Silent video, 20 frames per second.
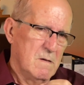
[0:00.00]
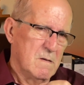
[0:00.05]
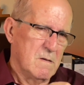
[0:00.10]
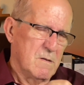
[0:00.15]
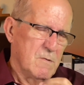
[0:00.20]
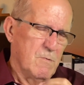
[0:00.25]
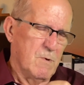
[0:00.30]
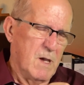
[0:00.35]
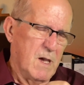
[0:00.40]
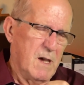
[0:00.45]

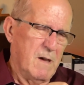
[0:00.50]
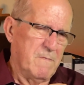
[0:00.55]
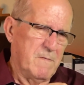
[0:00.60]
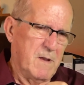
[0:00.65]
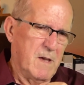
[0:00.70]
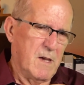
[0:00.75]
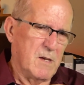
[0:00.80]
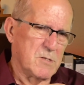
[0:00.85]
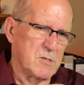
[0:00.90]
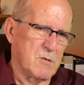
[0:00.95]
So we have
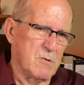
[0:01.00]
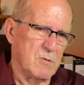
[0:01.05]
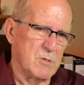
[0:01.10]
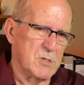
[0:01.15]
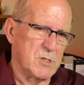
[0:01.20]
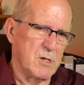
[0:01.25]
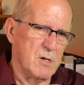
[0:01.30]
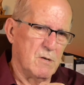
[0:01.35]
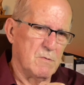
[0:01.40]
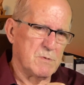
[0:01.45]
to ask
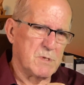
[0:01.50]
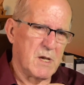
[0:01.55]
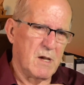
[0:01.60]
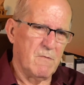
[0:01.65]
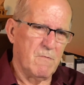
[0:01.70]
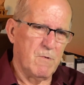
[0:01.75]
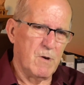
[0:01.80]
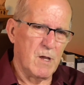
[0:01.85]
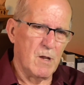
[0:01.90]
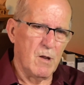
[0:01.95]
ourselves,
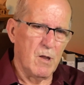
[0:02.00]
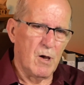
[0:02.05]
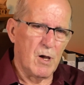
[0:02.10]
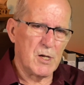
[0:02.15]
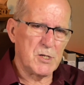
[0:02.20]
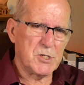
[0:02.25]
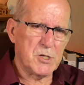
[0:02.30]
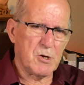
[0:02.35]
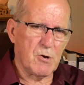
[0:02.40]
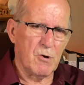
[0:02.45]
have we
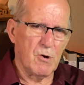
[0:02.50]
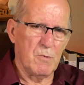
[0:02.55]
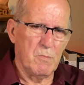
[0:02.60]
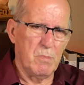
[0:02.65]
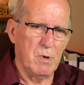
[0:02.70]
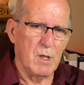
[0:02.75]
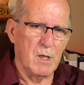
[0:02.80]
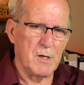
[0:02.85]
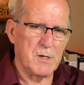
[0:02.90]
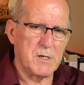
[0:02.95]
lost our
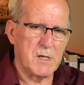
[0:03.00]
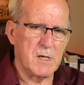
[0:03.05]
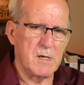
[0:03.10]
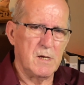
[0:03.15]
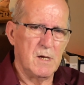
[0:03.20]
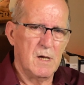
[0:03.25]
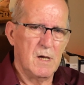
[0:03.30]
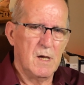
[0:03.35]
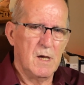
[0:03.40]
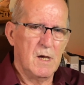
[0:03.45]
ability
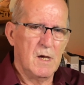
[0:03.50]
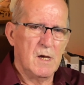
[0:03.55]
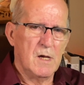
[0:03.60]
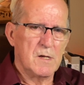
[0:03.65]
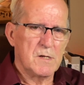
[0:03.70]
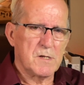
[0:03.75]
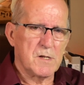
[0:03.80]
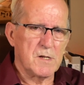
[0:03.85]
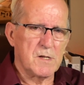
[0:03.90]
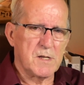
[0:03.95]

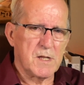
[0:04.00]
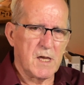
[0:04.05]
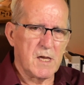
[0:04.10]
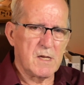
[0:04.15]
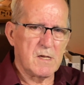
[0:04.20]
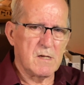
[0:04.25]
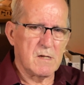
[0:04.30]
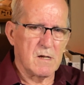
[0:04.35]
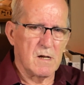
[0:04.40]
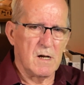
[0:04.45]
to
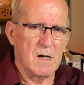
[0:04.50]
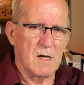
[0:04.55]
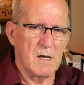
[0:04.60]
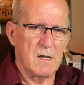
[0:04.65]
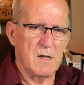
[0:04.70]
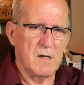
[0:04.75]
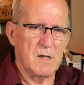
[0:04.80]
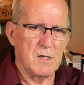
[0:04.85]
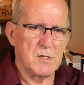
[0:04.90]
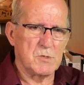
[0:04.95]
take God
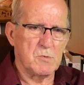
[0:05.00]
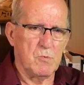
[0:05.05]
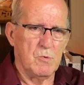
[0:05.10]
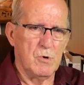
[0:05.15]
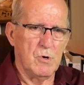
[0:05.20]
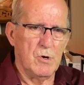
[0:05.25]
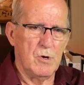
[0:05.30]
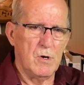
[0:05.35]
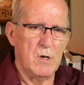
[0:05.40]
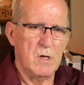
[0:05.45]
at His
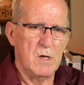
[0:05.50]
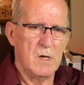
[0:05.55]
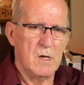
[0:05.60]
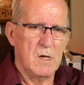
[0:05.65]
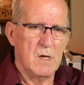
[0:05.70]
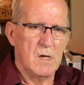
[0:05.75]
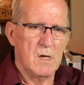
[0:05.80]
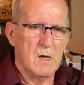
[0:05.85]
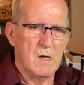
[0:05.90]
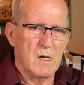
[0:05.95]
word
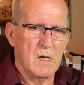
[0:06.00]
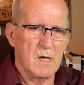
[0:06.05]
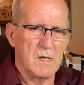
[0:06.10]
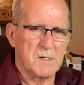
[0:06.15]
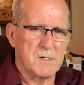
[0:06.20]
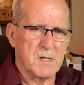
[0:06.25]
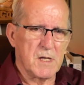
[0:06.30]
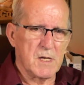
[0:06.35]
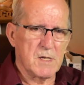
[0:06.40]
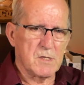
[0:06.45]

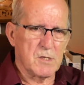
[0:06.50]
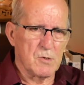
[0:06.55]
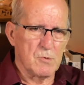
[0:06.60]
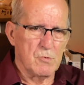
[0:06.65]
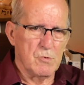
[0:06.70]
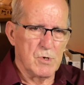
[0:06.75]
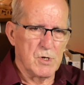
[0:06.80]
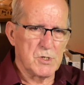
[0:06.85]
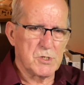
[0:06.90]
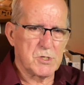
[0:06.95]
and take the
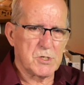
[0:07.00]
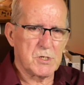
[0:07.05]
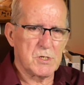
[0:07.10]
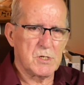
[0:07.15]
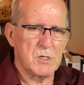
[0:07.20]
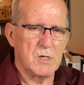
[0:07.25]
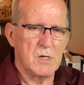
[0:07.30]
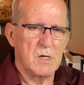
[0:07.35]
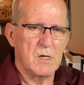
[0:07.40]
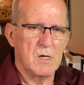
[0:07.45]

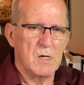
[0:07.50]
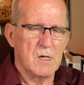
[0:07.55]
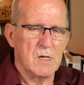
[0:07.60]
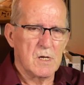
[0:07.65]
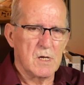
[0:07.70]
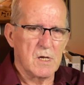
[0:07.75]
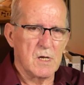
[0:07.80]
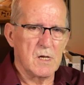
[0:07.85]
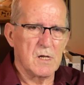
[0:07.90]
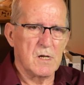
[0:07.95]
risks
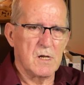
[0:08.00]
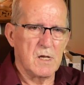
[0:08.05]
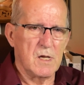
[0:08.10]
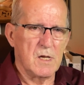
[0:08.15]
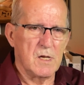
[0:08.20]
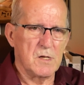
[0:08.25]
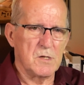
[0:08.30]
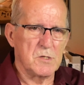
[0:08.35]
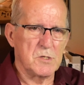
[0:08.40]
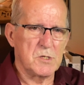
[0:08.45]
in
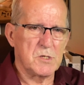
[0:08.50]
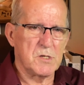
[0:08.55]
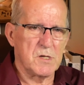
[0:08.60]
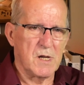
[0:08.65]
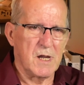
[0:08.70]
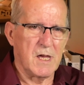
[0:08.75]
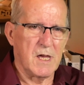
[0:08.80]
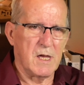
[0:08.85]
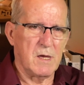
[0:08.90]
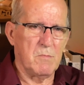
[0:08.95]
His
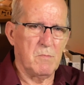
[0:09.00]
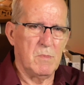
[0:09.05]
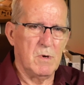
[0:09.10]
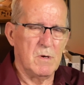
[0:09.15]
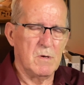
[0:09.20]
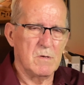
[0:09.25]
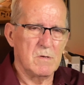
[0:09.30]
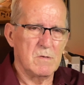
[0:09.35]
name?